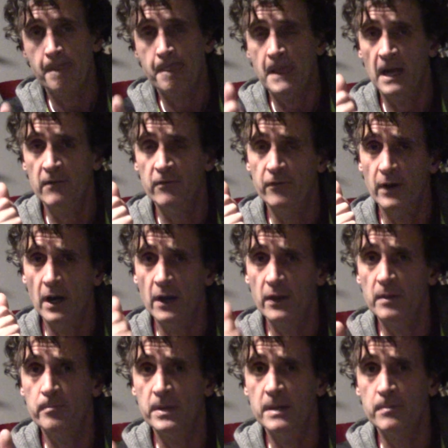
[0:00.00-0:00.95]
And for
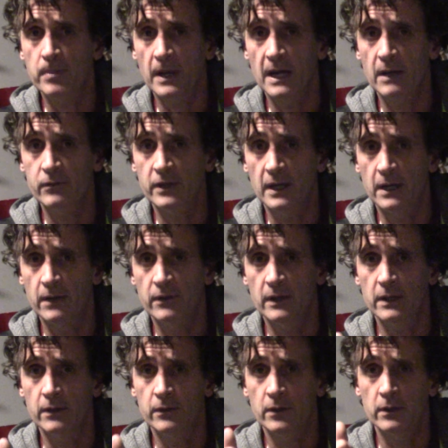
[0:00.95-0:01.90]
other people out there
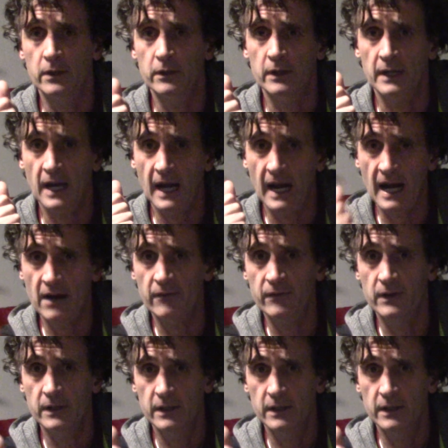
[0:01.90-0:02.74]
that have